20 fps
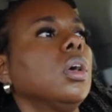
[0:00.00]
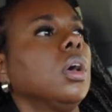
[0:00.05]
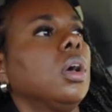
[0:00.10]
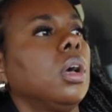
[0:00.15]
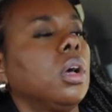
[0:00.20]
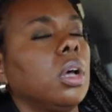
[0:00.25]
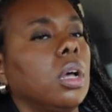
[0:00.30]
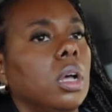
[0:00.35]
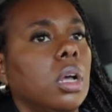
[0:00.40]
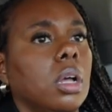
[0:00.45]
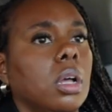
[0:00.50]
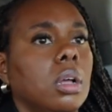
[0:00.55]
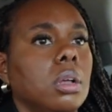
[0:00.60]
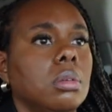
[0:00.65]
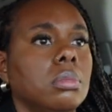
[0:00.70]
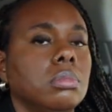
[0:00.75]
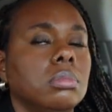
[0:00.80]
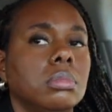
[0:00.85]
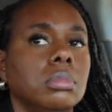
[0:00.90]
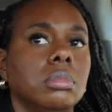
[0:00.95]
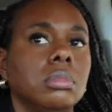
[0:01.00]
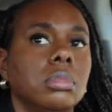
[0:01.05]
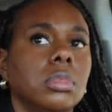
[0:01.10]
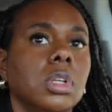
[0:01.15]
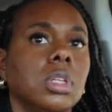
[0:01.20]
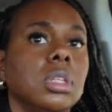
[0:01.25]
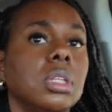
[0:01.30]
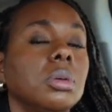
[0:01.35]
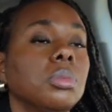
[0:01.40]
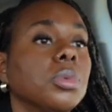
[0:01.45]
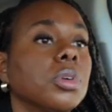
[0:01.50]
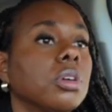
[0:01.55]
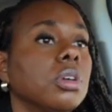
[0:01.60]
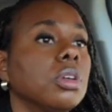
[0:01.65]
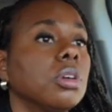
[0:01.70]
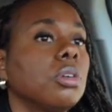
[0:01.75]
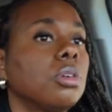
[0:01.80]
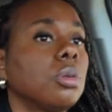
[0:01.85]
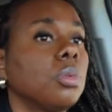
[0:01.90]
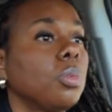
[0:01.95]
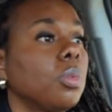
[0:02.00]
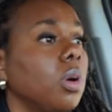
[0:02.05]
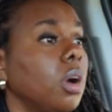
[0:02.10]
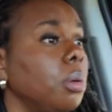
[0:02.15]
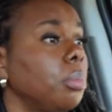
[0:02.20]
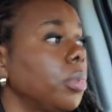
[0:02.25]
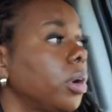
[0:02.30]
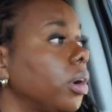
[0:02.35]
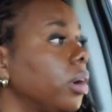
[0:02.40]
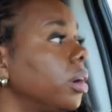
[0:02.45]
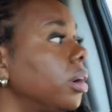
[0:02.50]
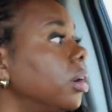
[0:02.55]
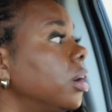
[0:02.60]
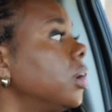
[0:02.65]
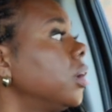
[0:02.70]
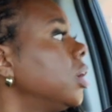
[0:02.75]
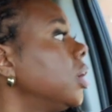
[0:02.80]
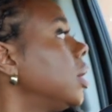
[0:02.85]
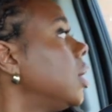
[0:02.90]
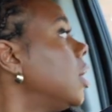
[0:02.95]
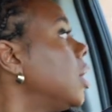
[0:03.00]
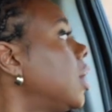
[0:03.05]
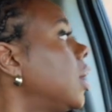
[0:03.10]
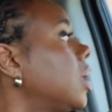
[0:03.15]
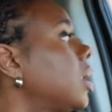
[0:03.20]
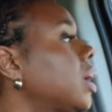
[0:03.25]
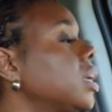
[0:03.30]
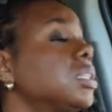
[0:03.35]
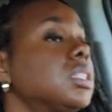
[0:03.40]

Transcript: Then we're gonna go to Walmart, and I